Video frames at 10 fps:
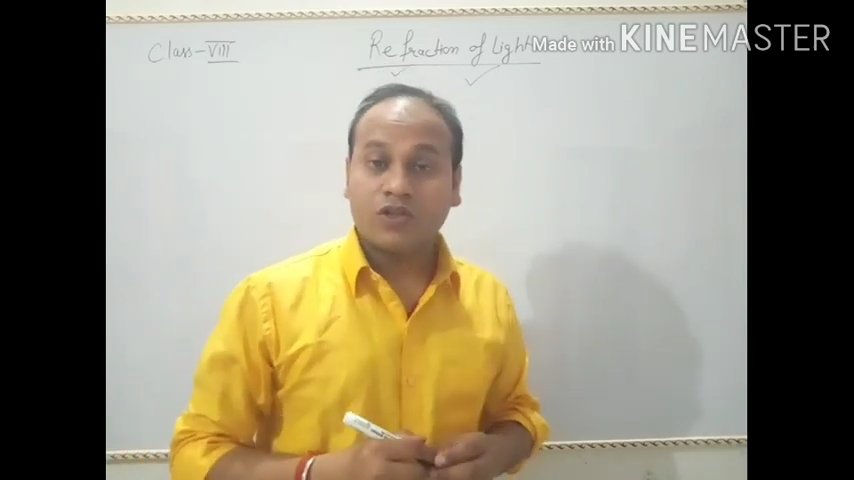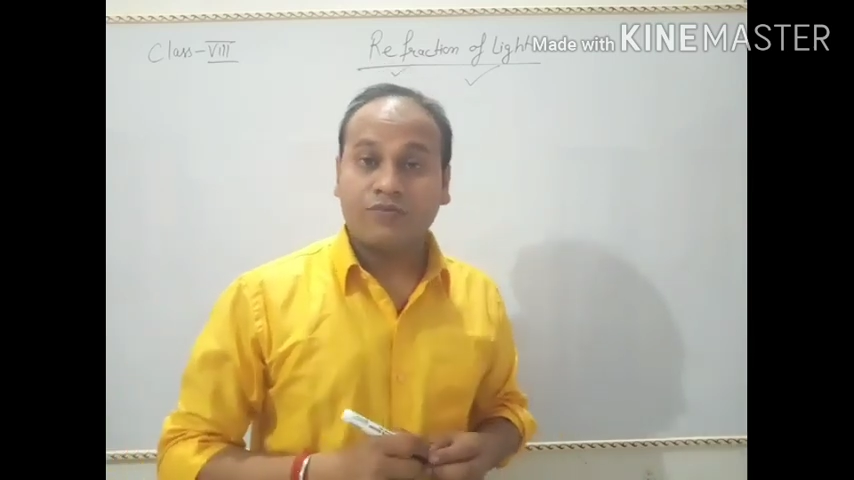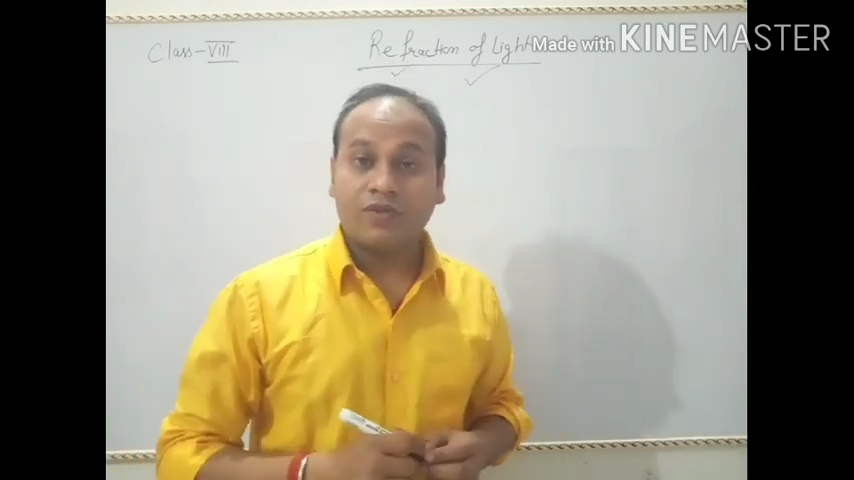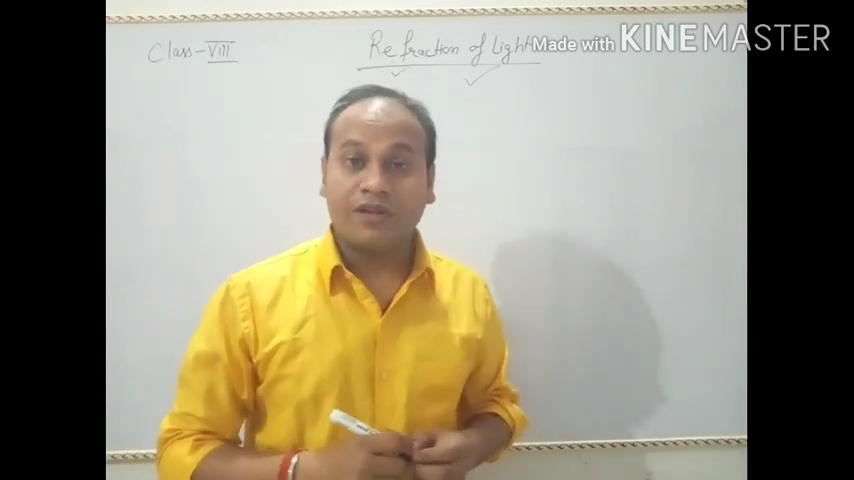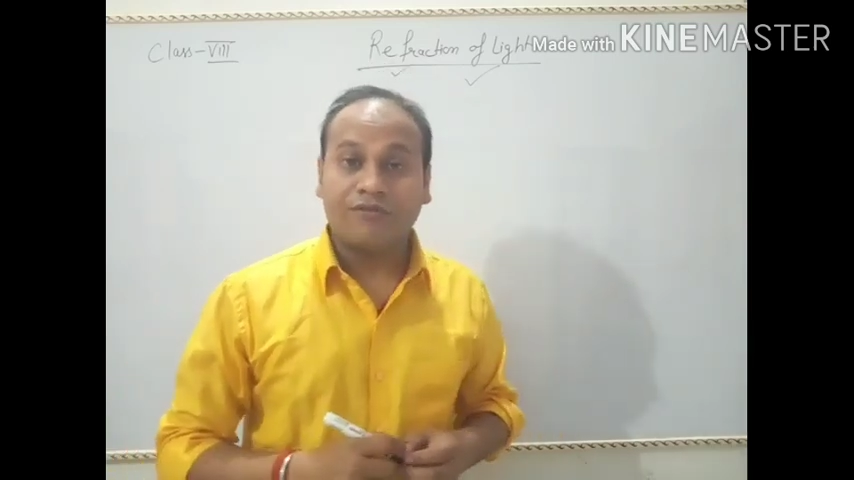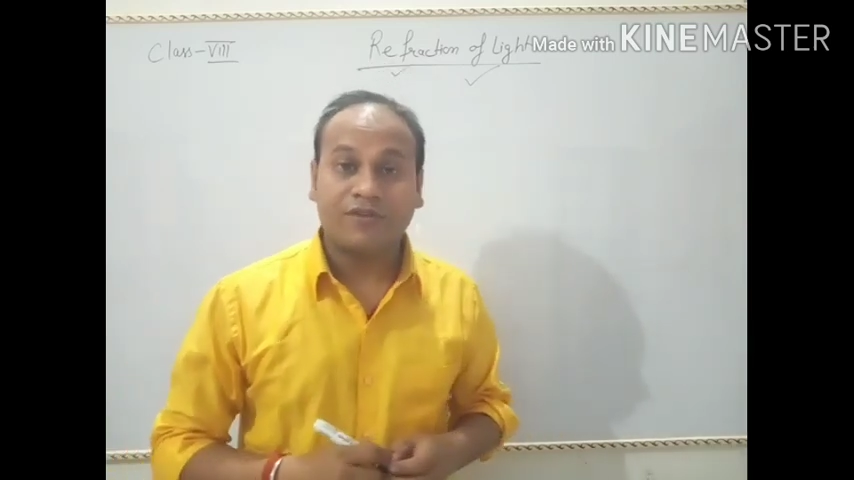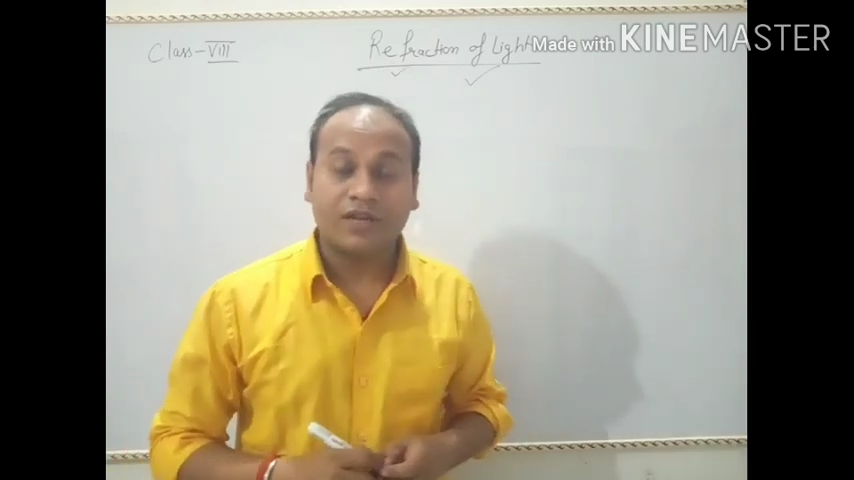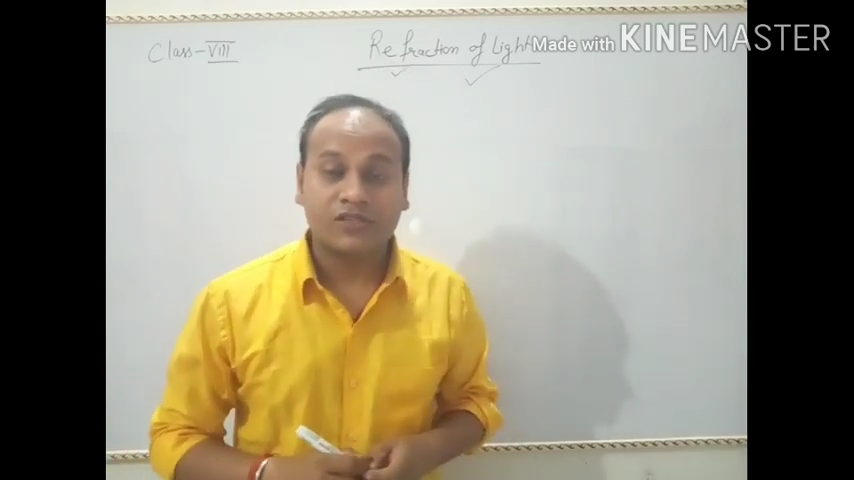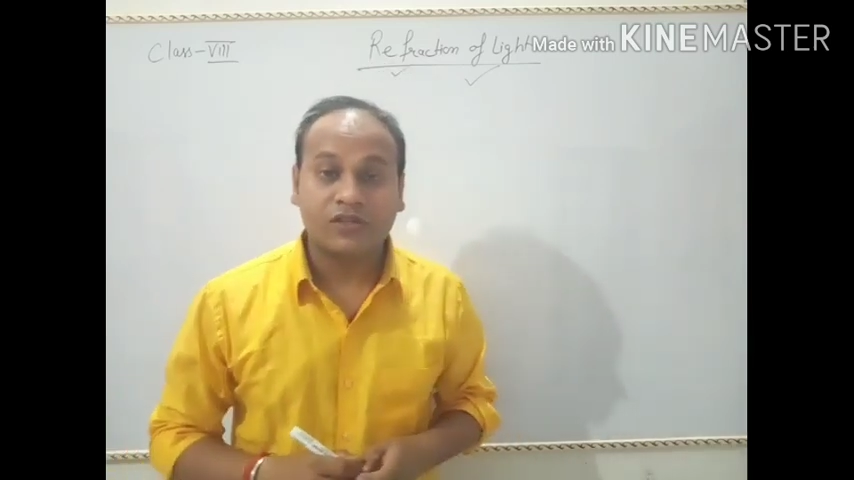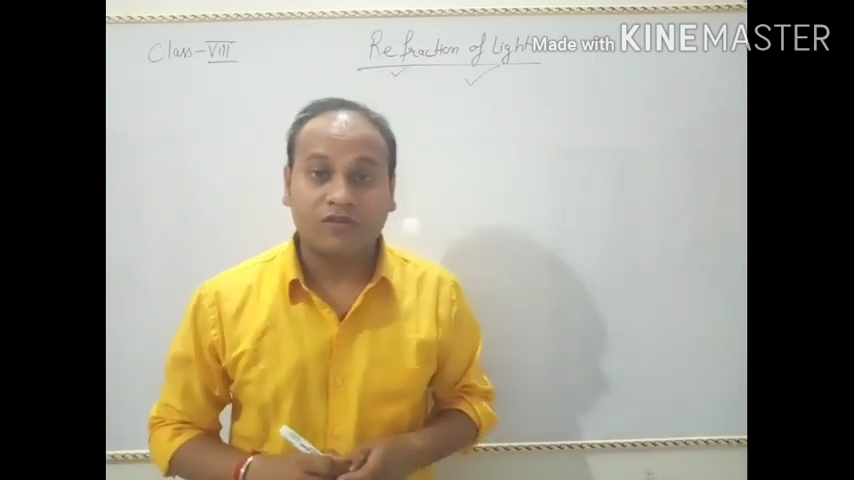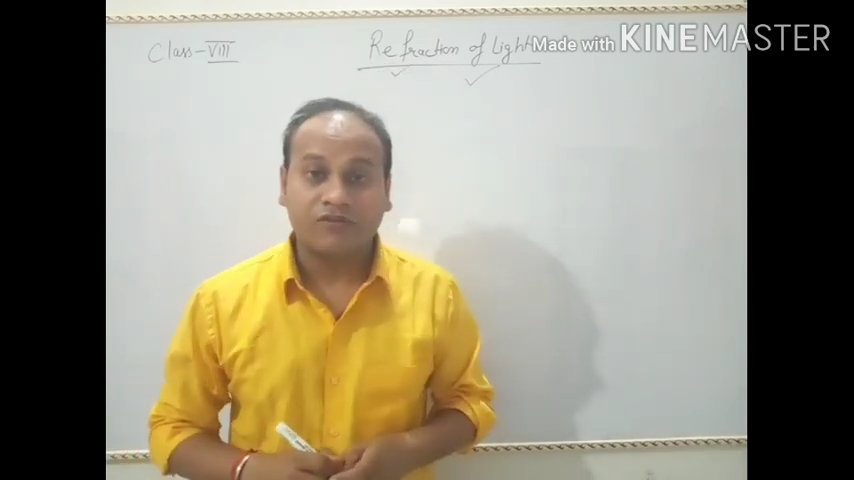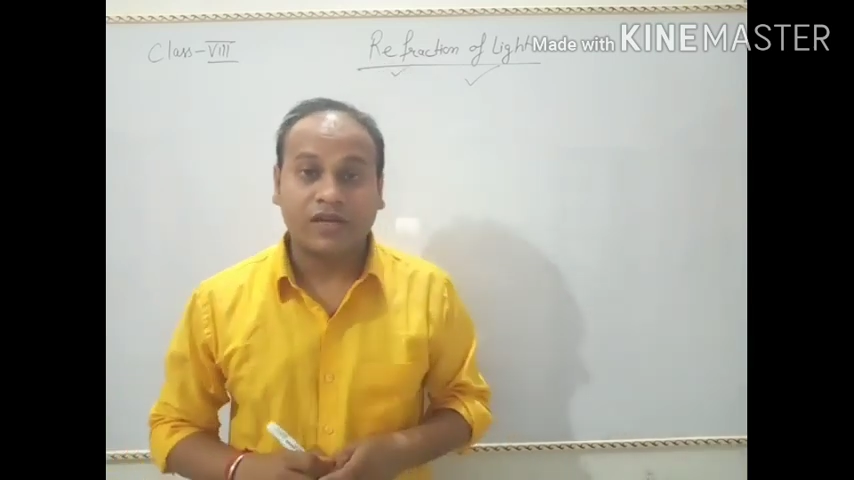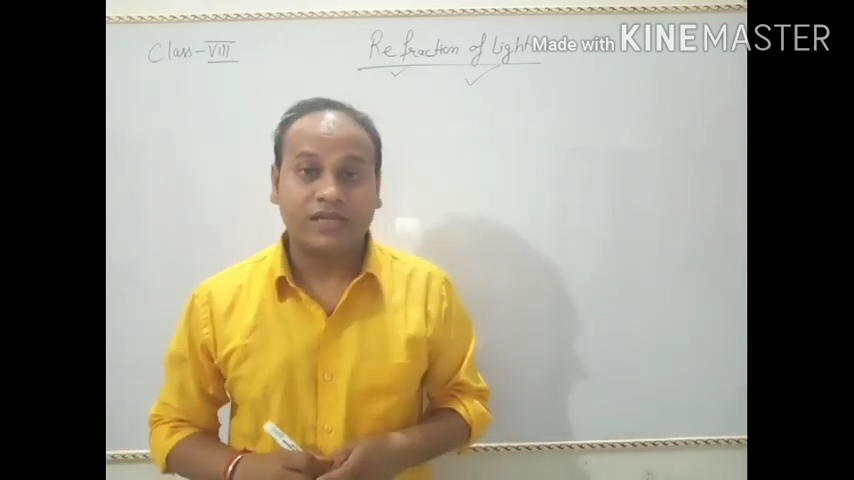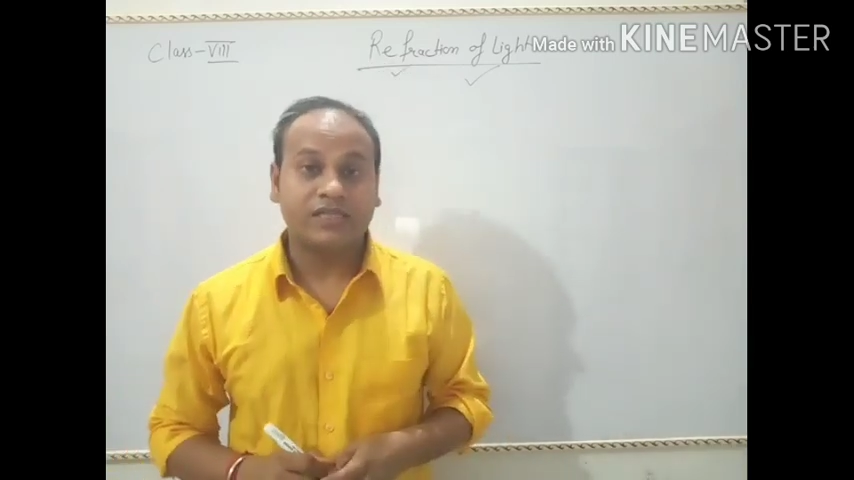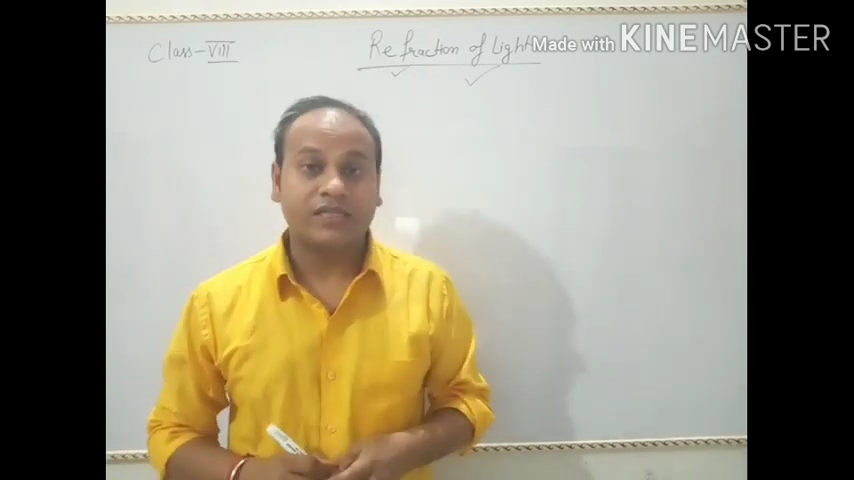of the refraction of
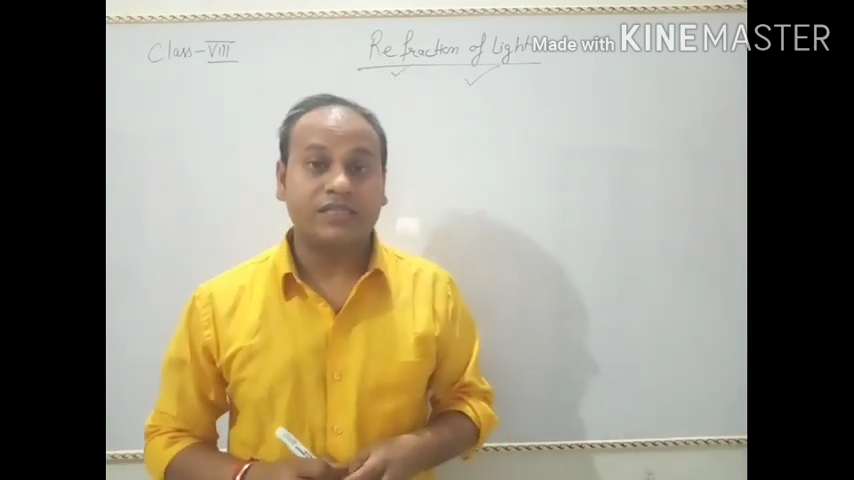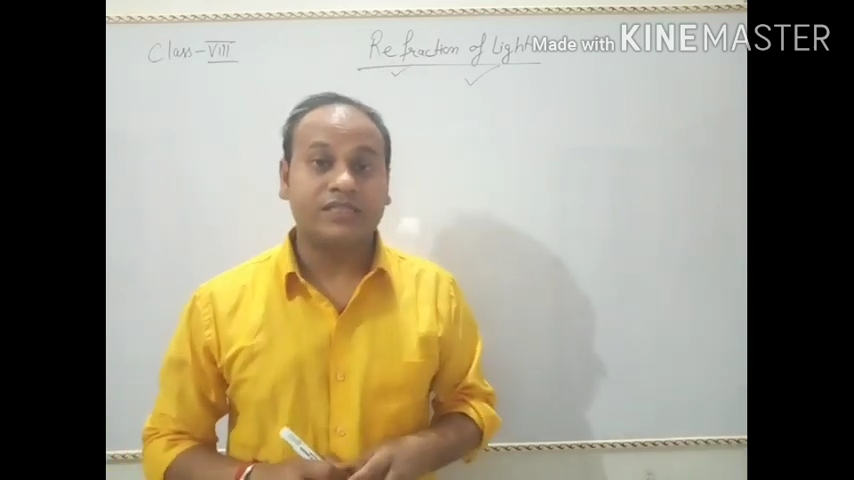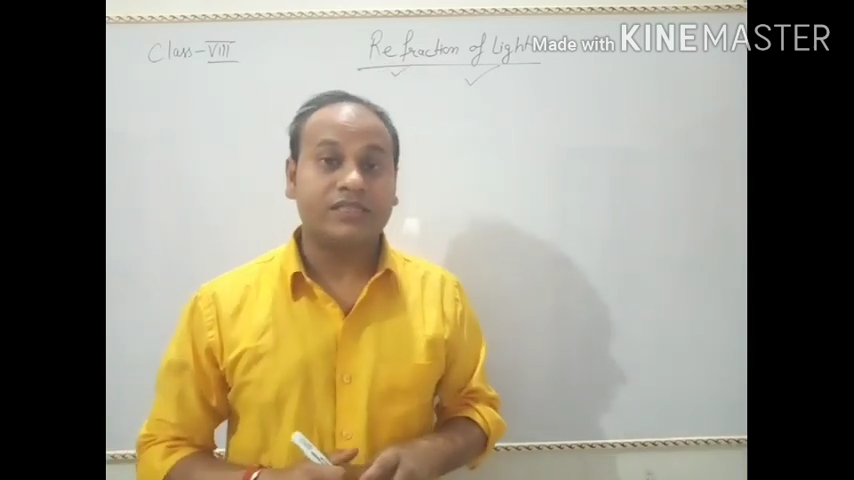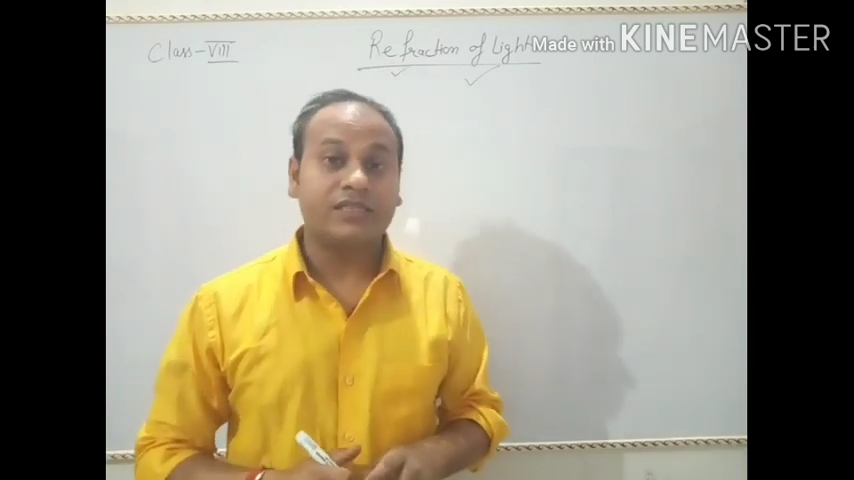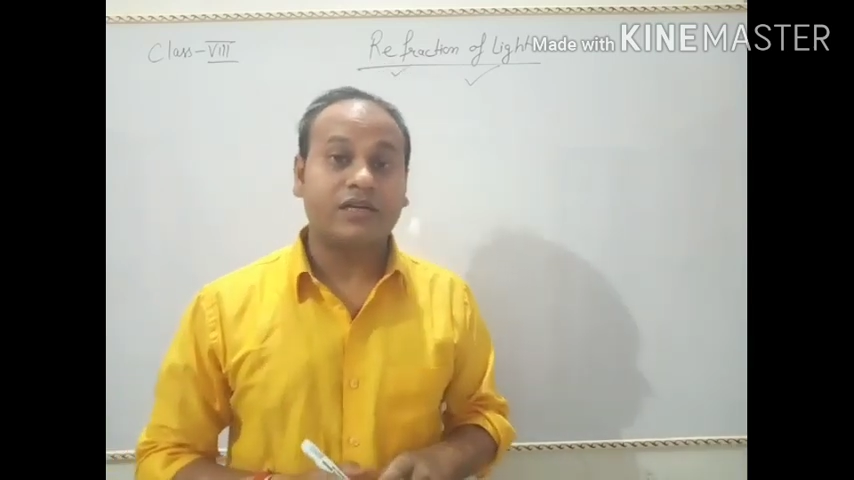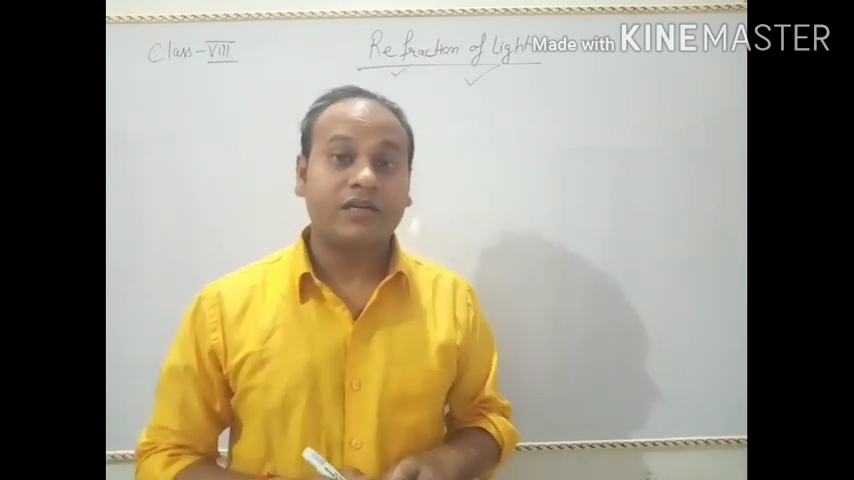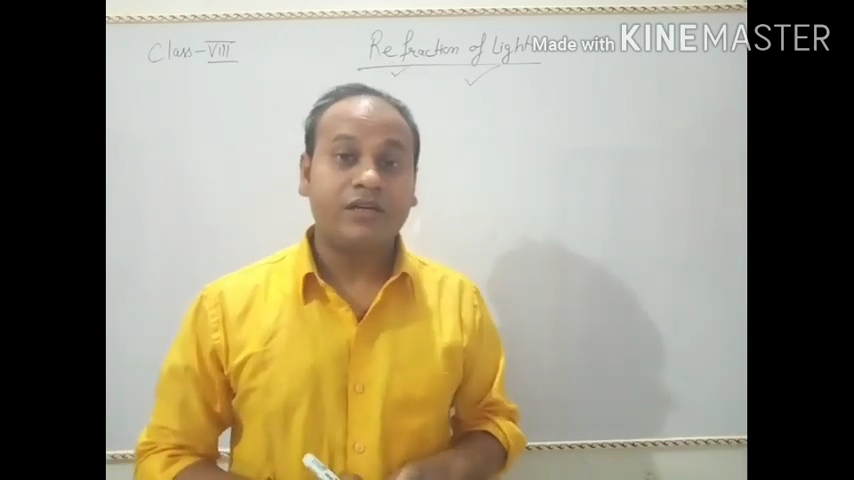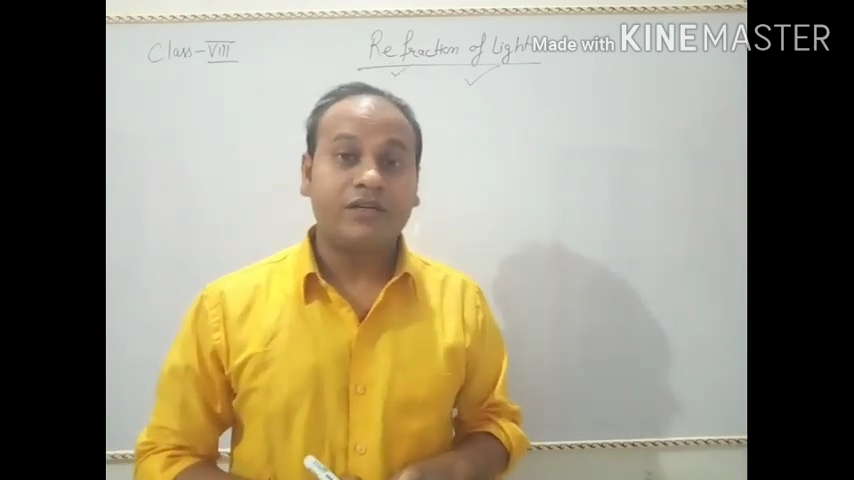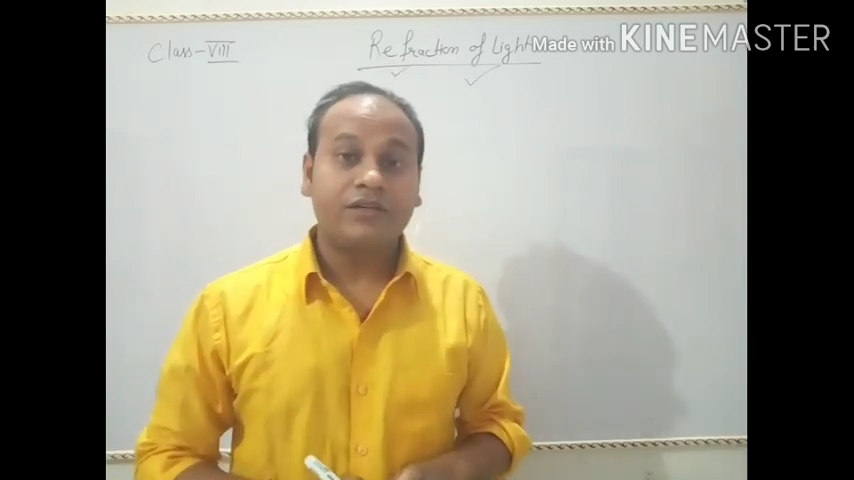light is the